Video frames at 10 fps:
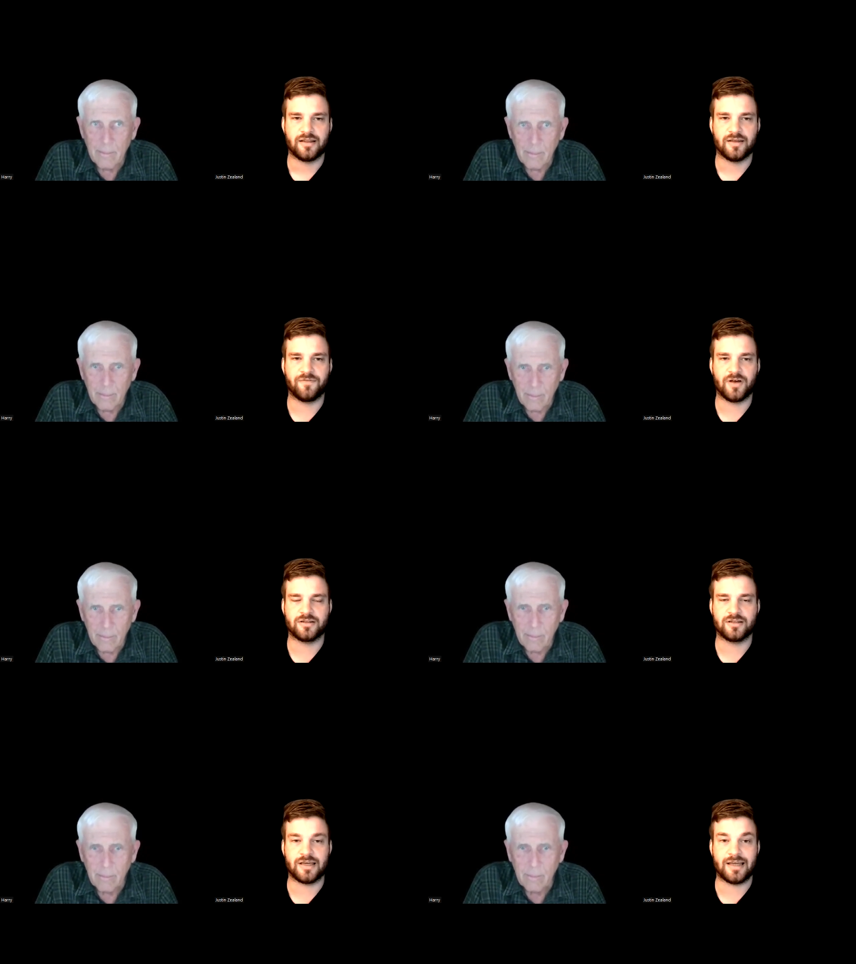Speaker 1: they
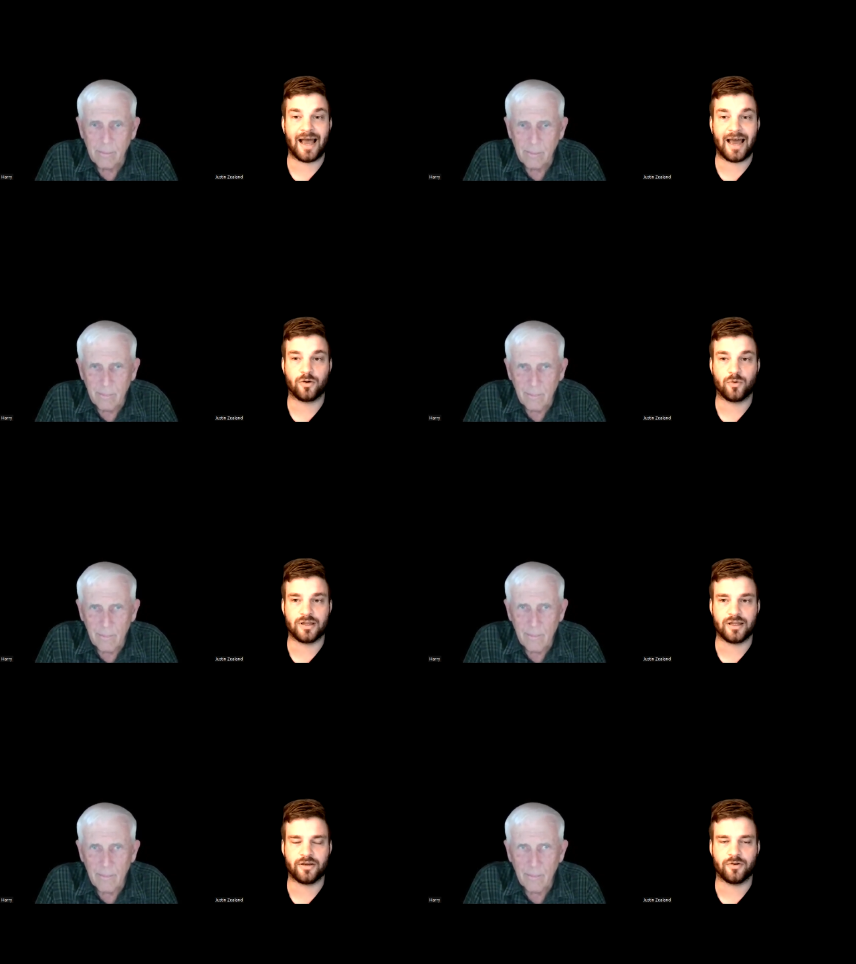felt
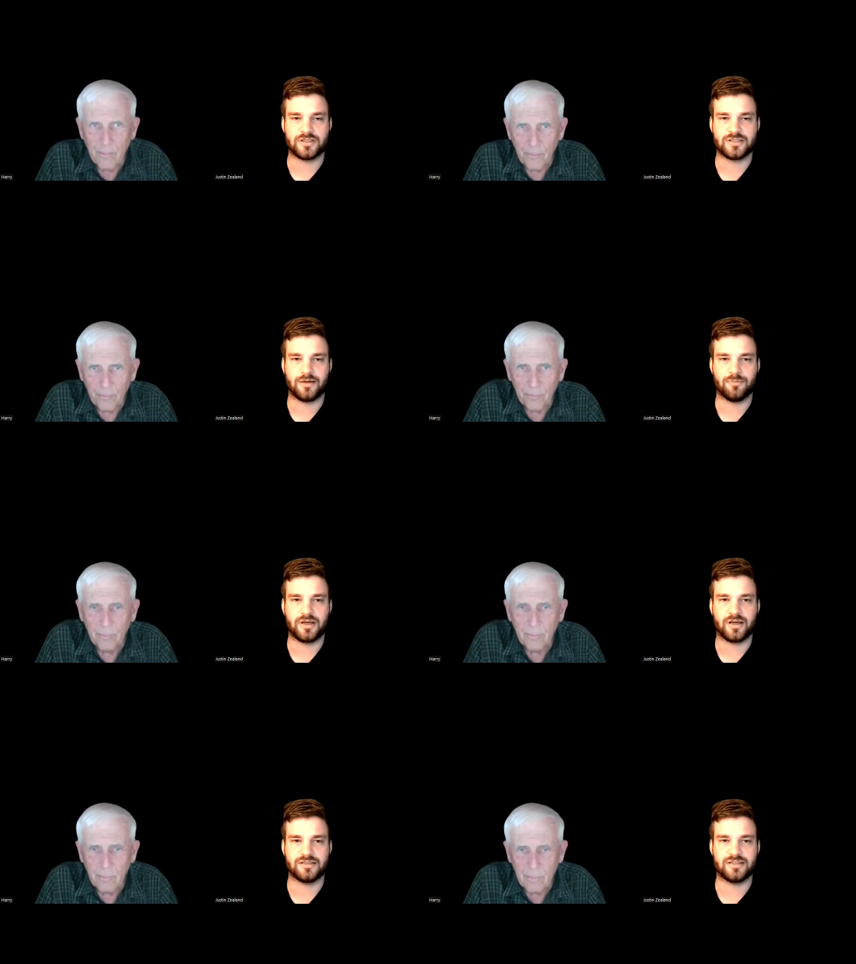inadequate, like you were saying,
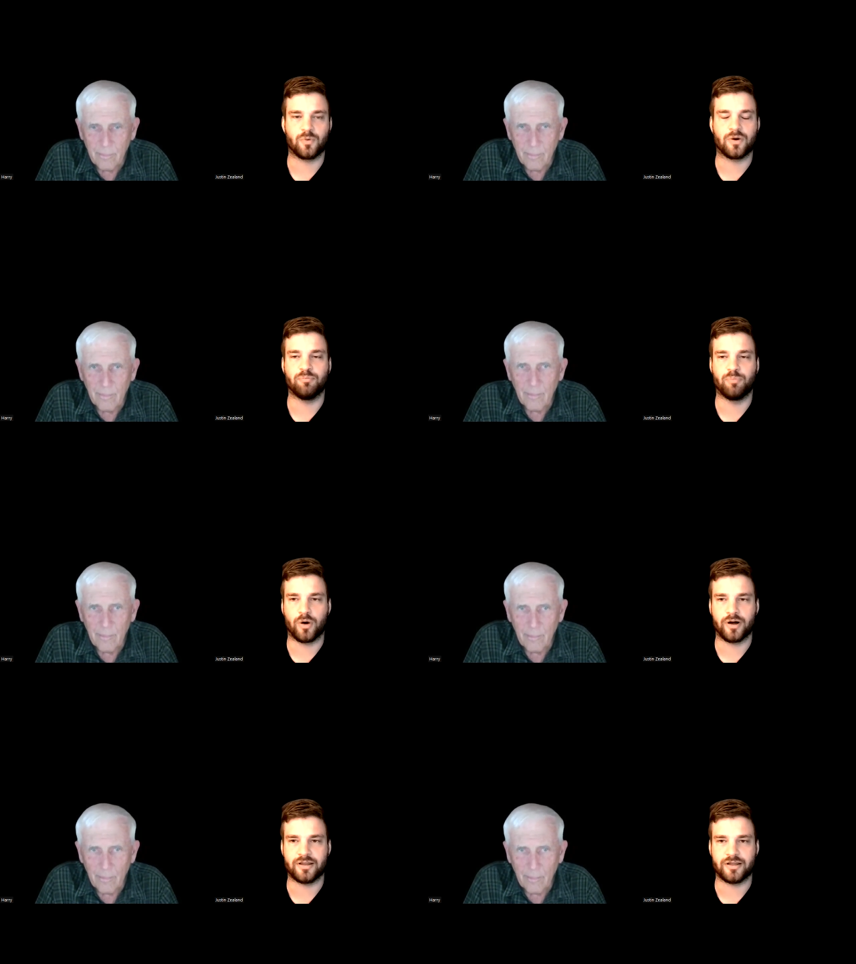because they weren't
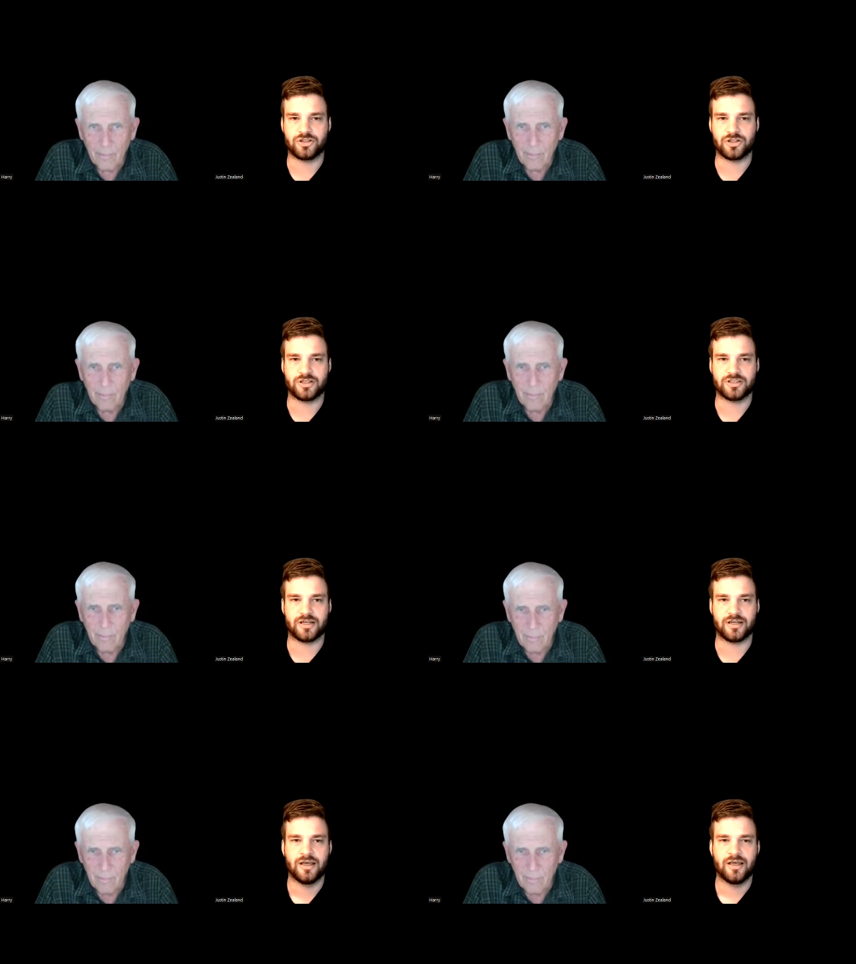born in the church
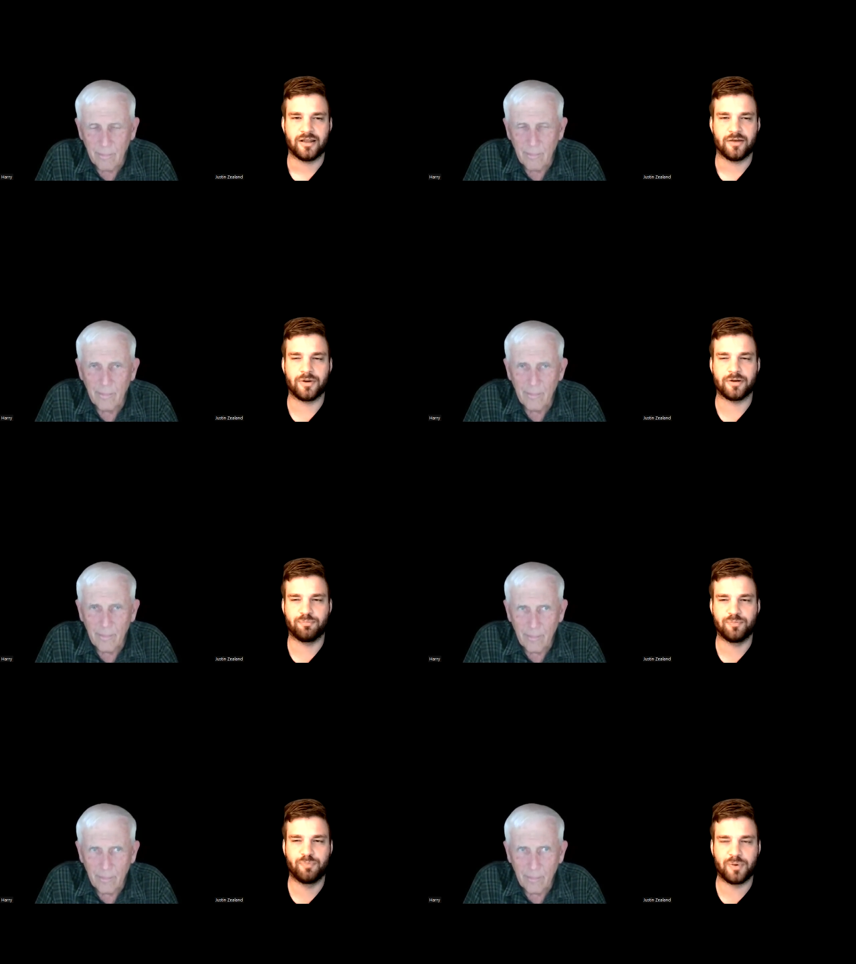and they've been
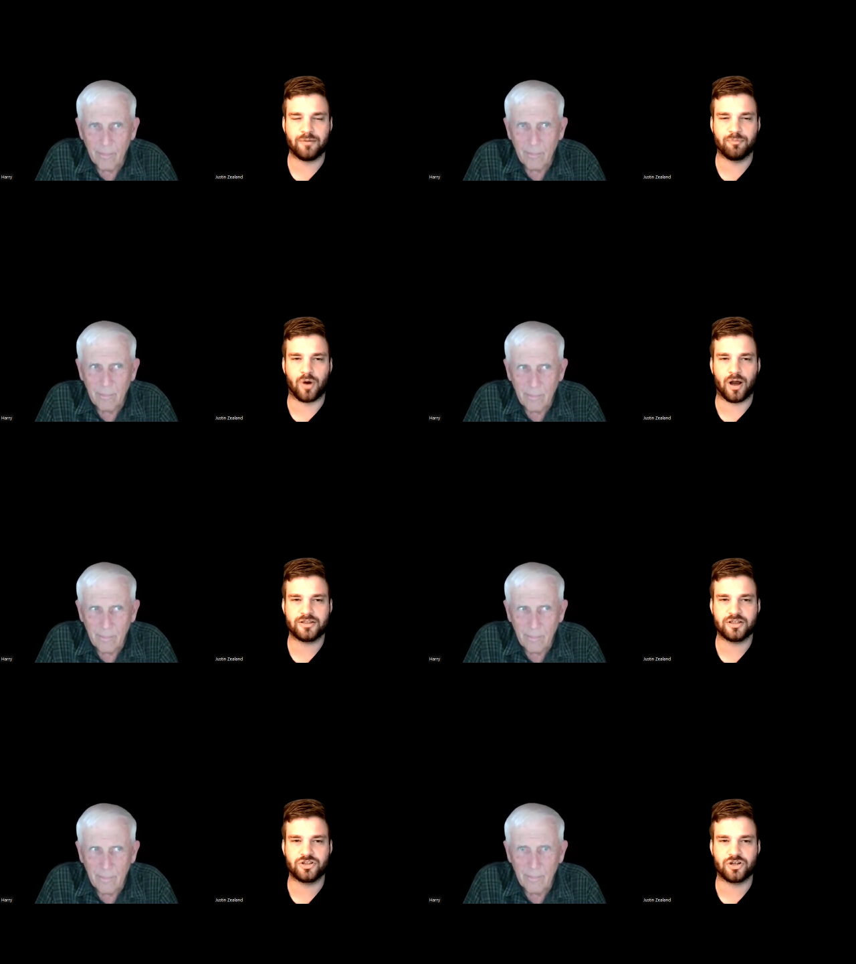being
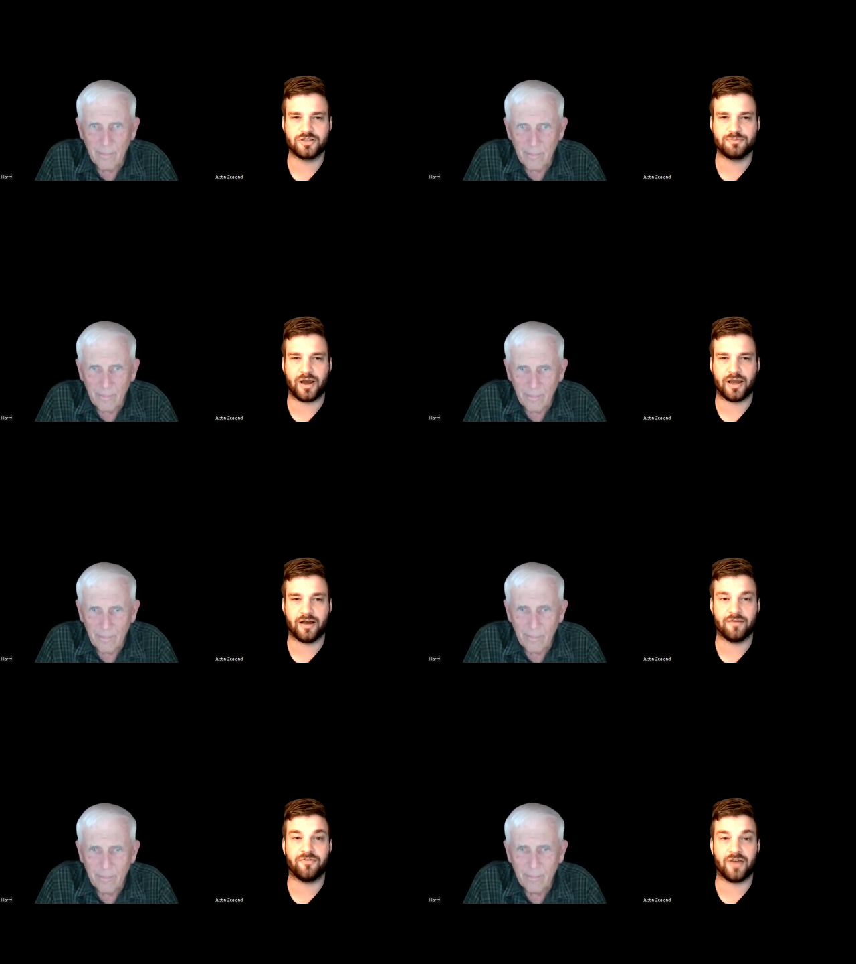brought to church by
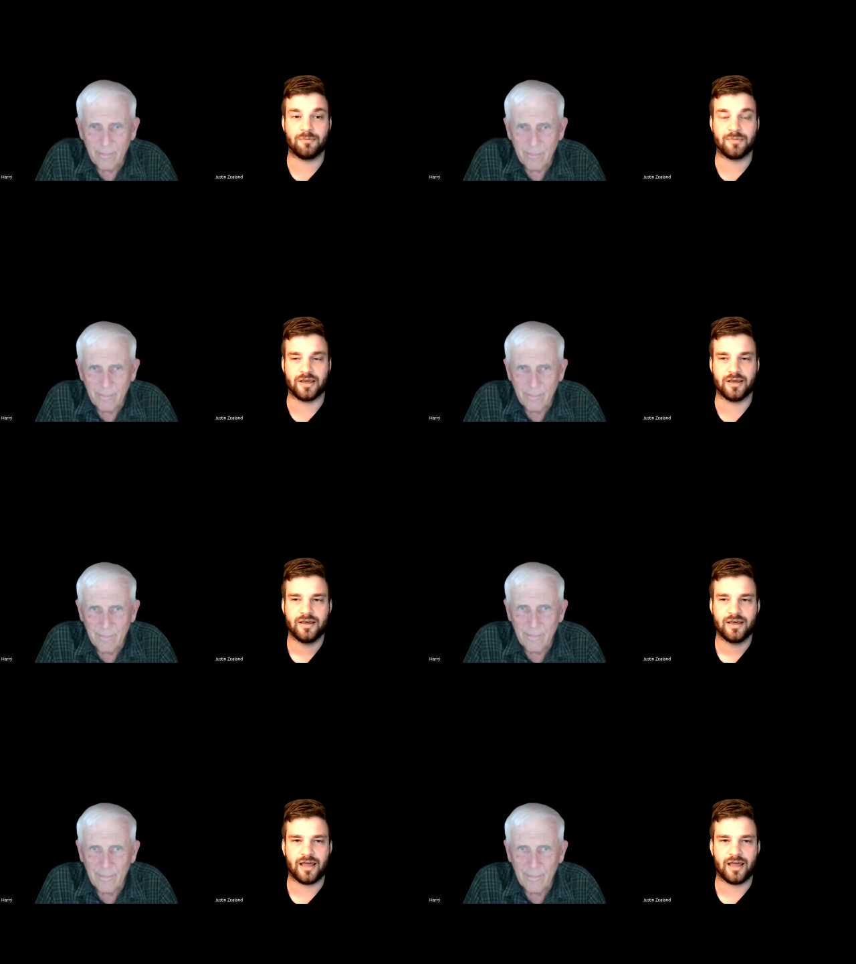a family.